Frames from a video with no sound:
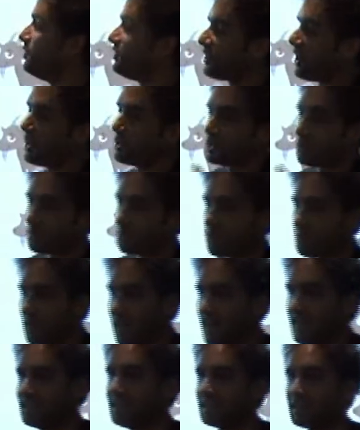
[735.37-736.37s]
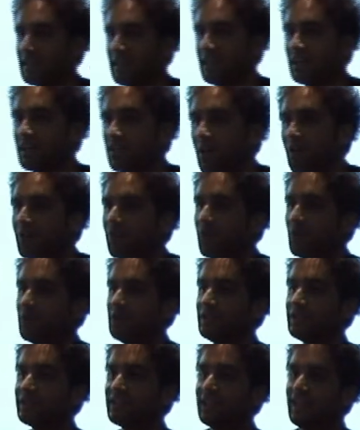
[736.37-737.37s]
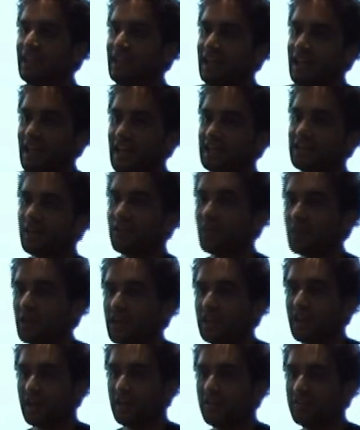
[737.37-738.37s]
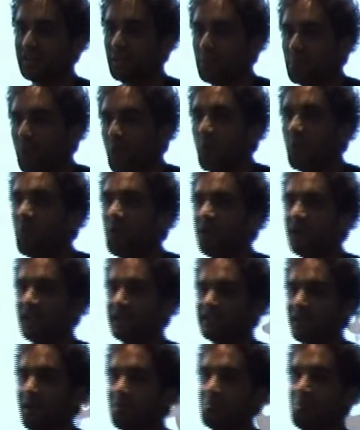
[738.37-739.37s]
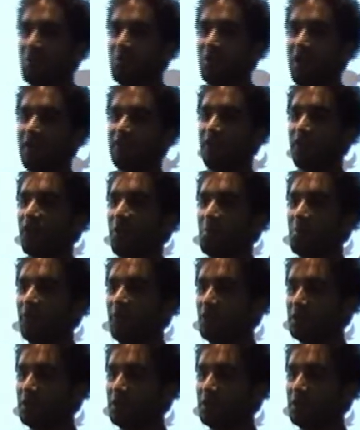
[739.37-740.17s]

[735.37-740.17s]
search and replace in Confluence is a very kind of simple example of a form of